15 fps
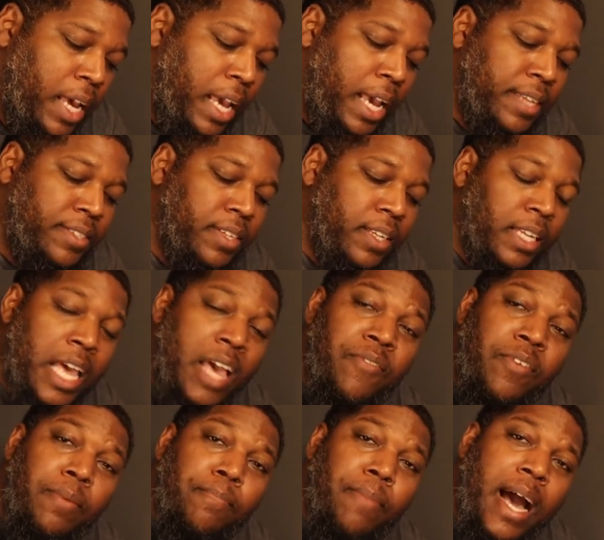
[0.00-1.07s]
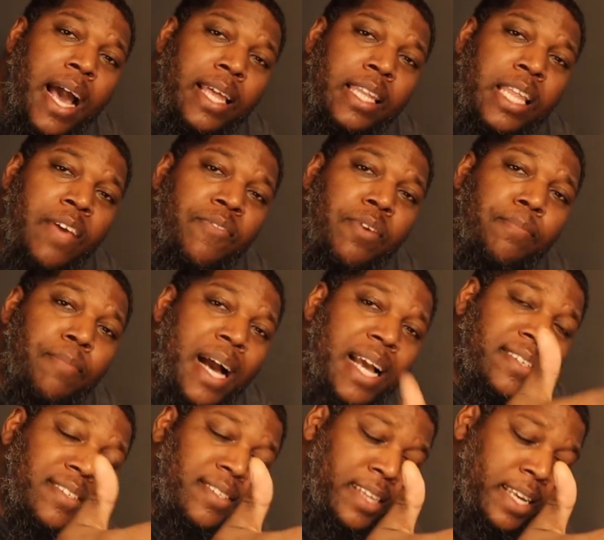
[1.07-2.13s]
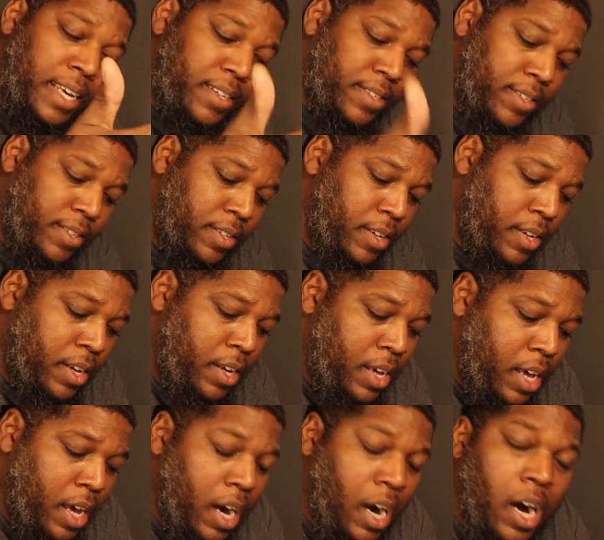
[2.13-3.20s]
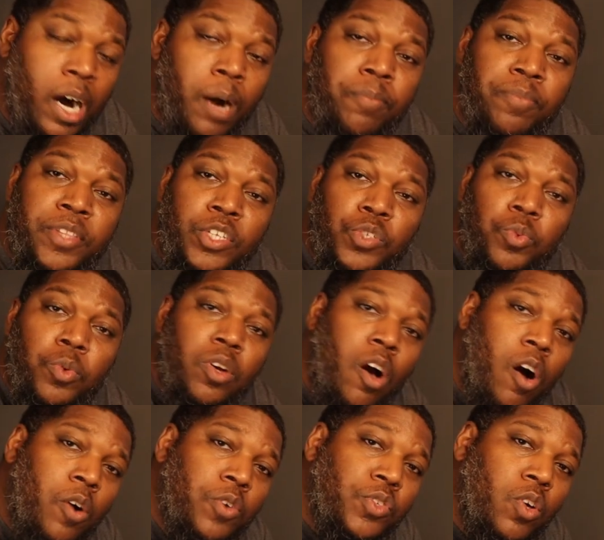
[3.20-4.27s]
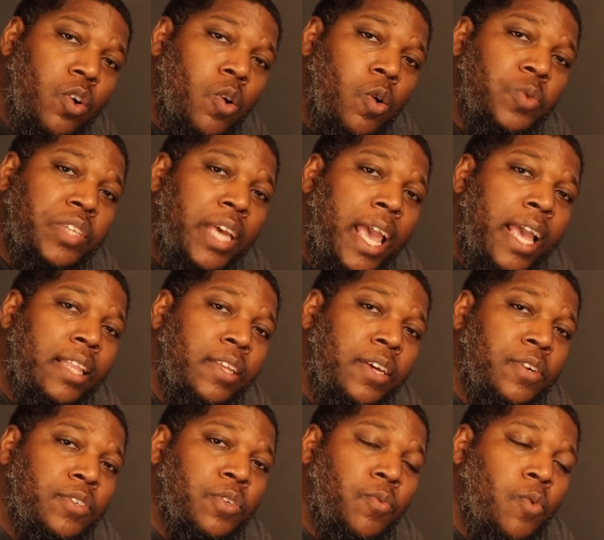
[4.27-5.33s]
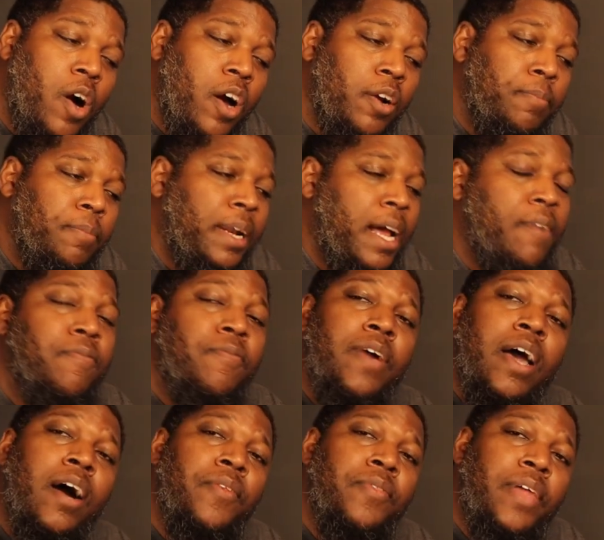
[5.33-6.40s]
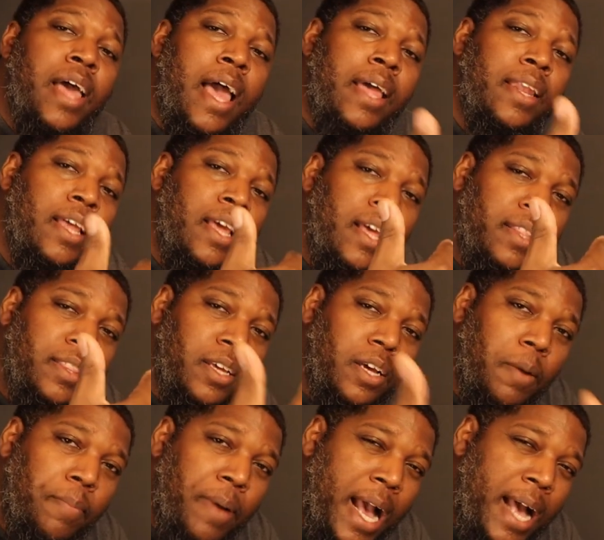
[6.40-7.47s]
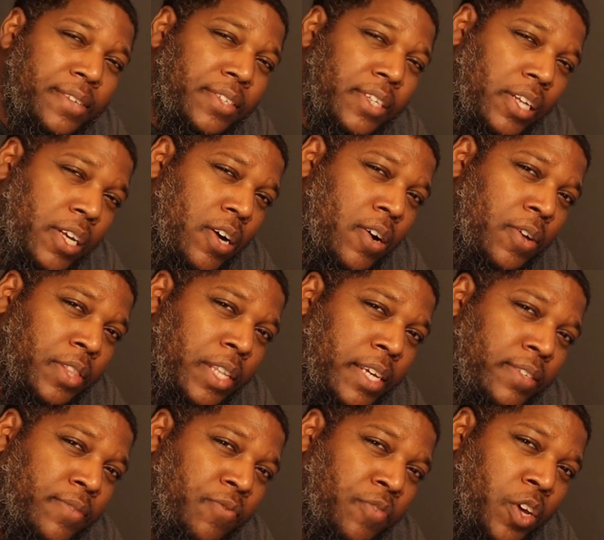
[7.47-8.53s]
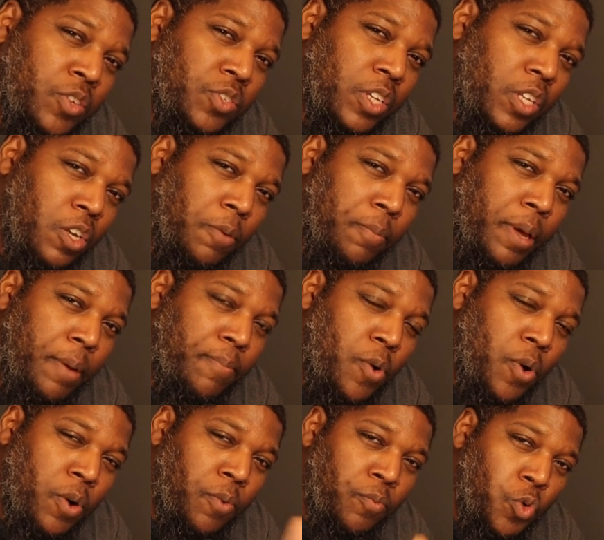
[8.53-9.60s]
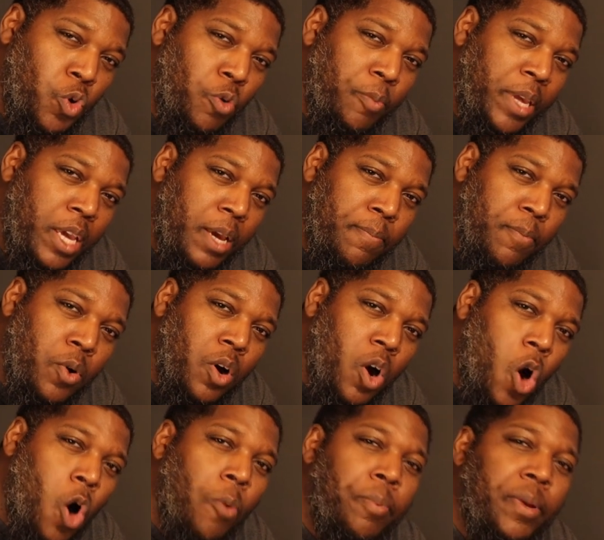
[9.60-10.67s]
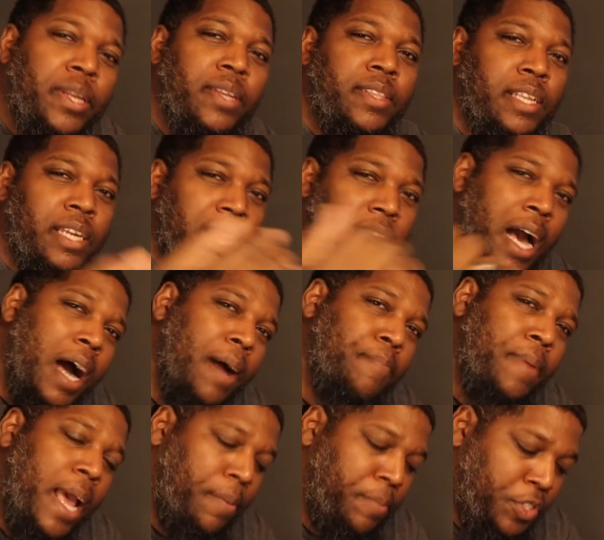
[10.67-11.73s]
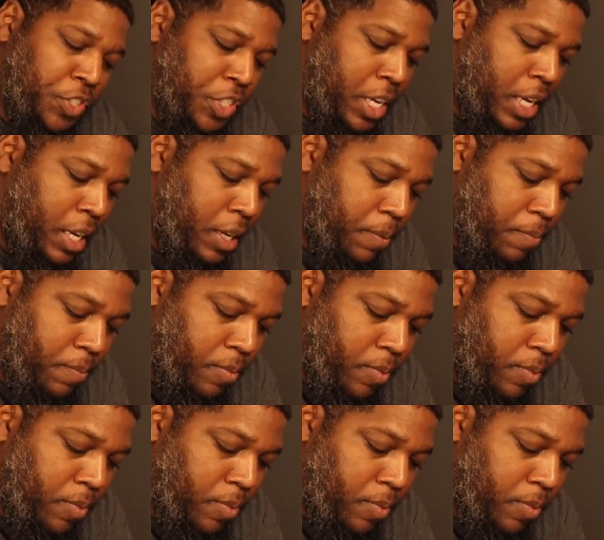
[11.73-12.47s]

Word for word: It's 11 by 11 by 6. Um, this one also holds 8 liters of water, but I found that the capacity on this feels a little bit more roomy and more open than the compact machine.